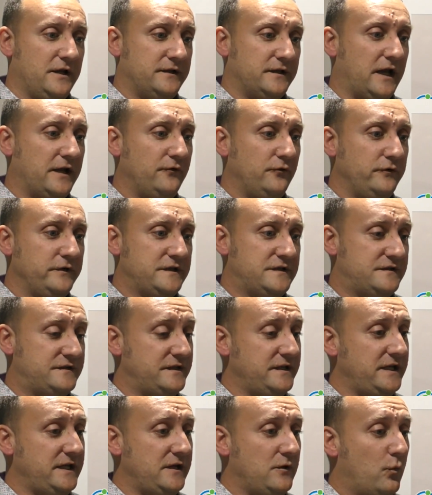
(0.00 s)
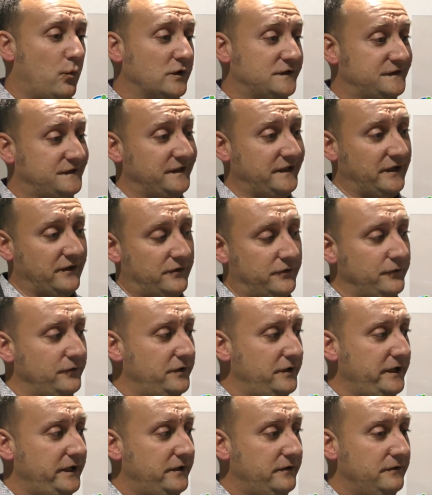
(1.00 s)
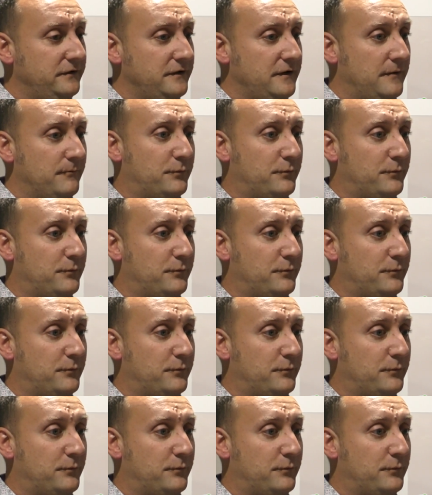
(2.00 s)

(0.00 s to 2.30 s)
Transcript: not only see what's the included air,